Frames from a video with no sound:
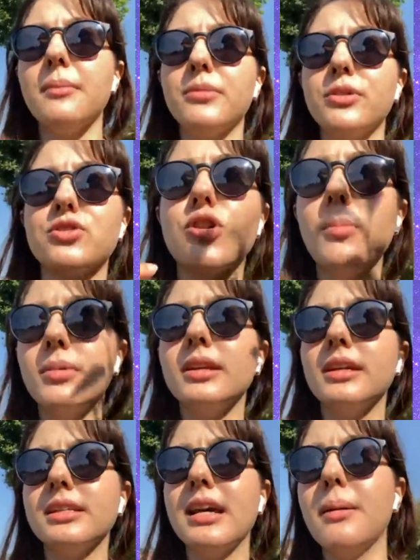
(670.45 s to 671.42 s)
I'm the
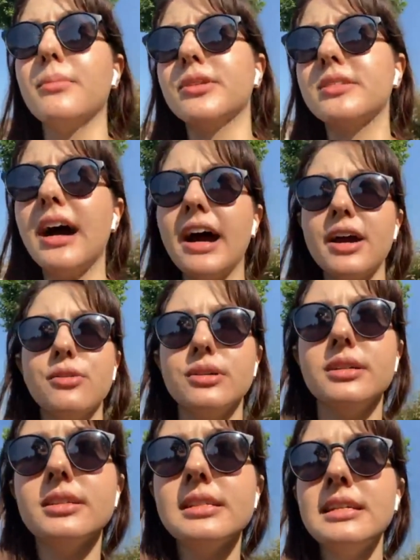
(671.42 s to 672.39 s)
dominant, I'm the
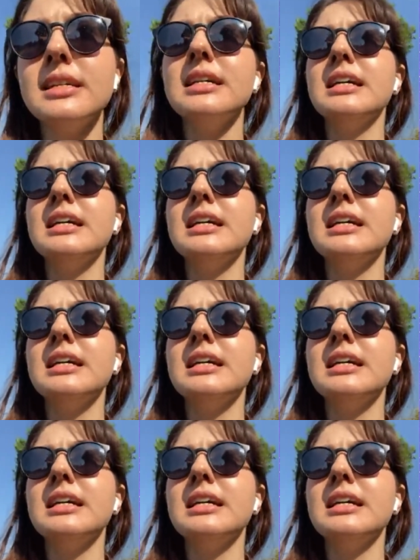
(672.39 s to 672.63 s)
tyrant,